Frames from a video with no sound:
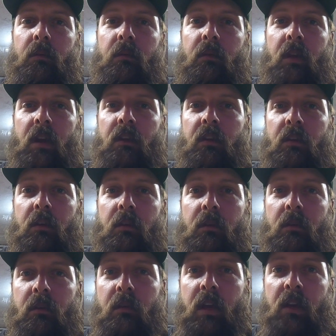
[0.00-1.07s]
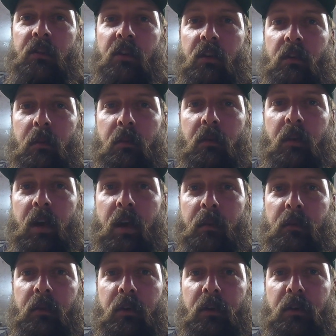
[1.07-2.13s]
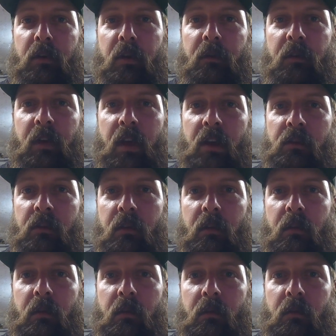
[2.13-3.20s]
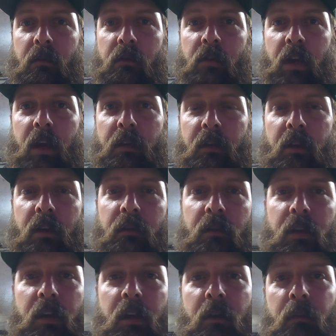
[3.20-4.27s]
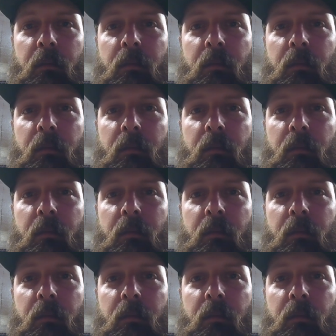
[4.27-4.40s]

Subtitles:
stay tuned, like, share, subscribe, turn on your notifications. Check out the next video.